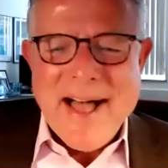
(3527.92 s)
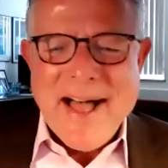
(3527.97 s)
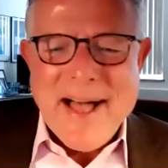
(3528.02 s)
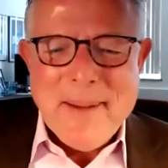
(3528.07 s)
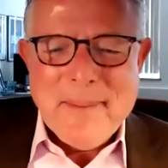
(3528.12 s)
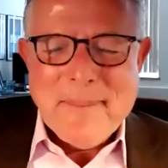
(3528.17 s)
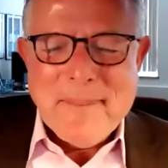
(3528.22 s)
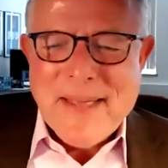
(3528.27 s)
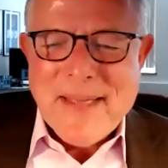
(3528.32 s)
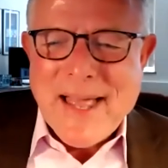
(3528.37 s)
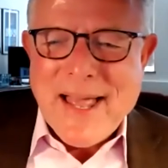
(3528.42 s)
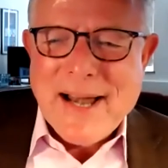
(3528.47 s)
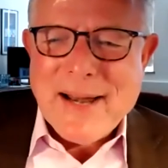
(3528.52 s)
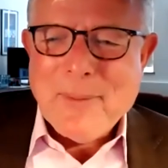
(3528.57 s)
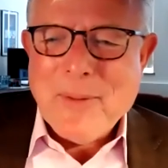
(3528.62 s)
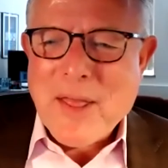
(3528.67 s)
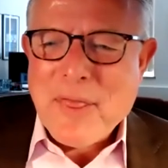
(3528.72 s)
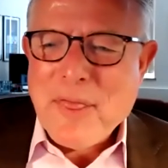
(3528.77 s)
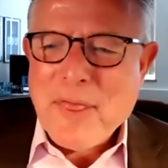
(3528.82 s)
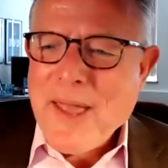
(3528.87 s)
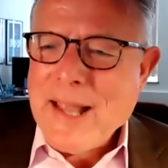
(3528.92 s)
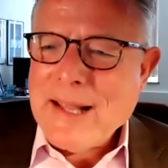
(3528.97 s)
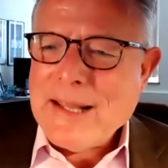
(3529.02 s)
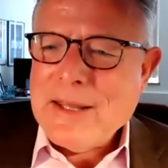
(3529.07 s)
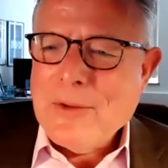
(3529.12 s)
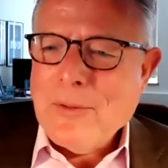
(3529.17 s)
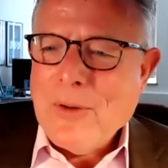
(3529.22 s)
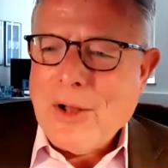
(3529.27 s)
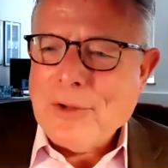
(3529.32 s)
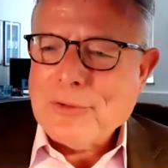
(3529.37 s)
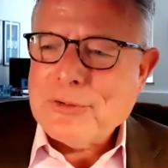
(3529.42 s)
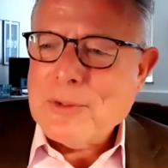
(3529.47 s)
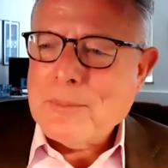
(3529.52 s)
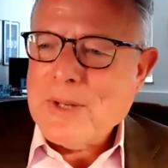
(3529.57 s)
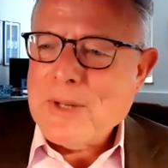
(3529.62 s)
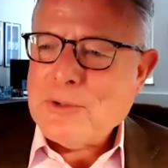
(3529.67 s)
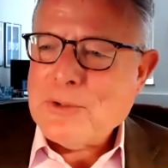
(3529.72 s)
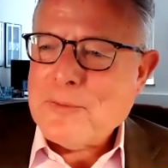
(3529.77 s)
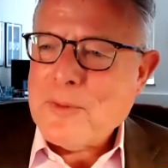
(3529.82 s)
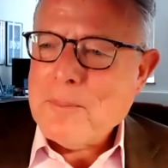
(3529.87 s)
um, anyway, thank you all so
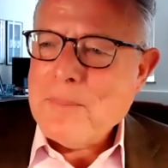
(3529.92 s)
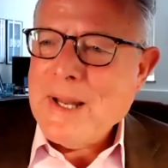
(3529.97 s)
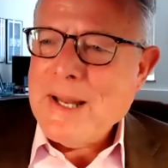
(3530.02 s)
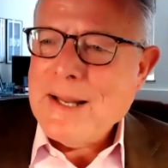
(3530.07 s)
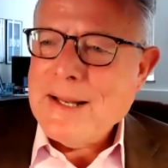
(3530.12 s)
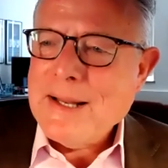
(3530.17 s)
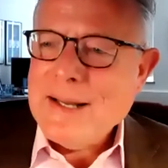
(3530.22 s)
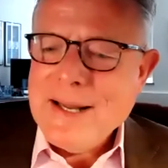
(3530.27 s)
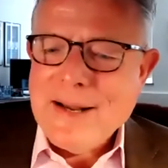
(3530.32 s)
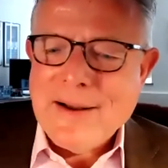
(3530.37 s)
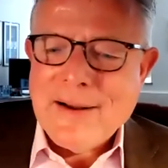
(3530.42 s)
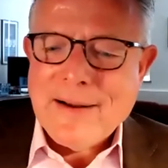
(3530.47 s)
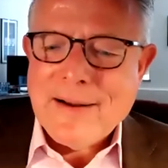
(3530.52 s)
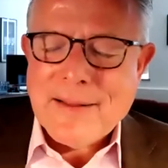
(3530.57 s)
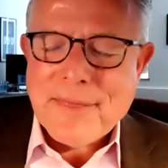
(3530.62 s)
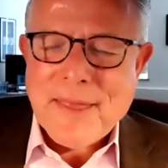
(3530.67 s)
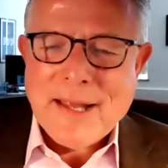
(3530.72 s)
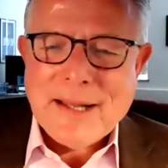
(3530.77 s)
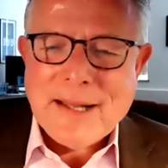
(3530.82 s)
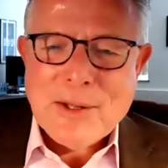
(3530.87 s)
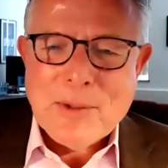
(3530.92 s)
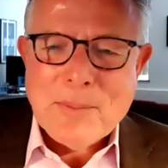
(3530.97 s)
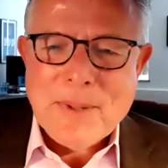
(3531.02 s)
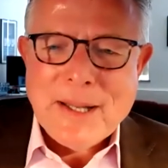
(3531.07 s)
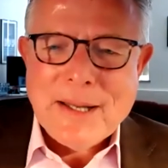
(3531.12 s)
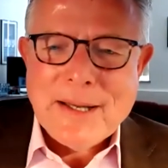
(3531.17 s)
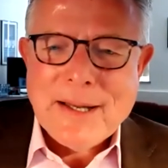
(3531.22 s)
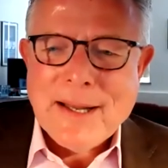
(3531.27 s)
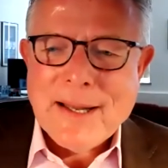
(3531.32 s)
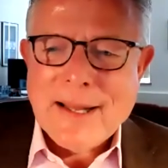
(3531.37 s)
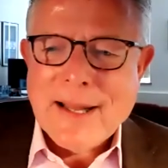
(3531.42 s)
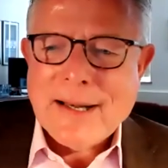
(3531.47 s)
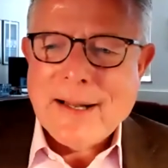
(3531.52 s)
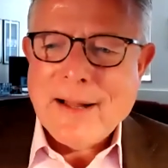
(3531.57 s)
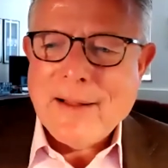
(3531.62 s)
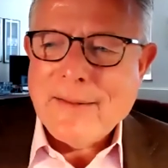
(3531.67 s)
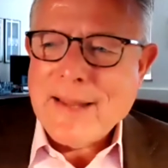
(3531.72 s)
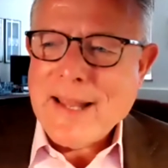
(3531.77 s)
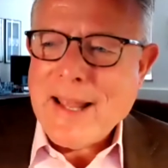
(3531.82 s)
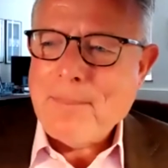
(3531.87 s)
much for being here. Thank you, Bina, and
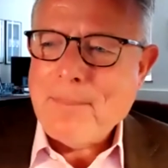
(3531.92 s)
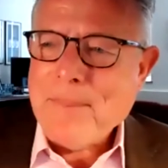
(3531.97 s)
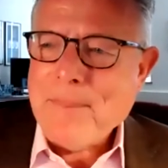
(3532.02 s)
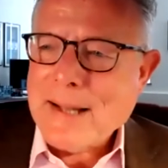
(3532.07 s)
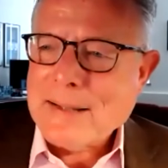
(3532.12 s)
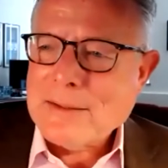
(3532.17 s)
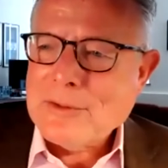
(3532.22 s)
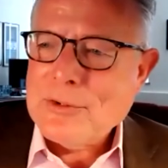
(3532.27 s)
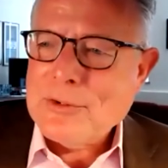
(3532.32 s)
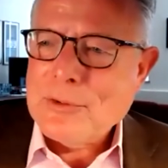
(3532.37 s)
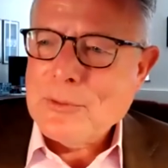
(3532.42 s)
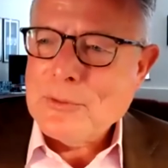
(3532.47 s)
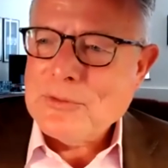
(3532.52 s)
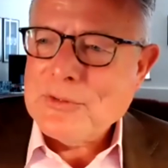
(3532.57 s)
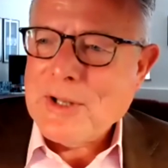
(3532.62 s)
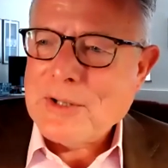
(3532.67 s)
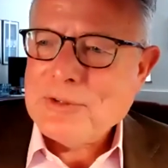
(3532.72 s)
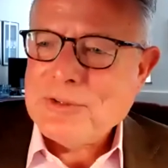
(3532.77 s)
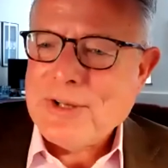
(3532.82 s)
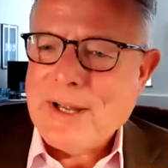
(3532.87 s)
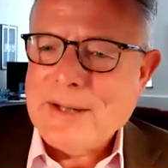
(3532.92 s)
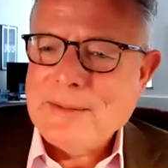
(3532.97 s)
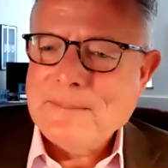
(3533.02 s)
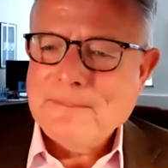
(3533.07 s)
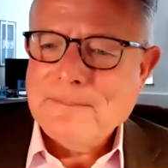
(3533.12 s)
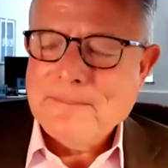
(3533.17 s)
I'll hand back to Sunshine.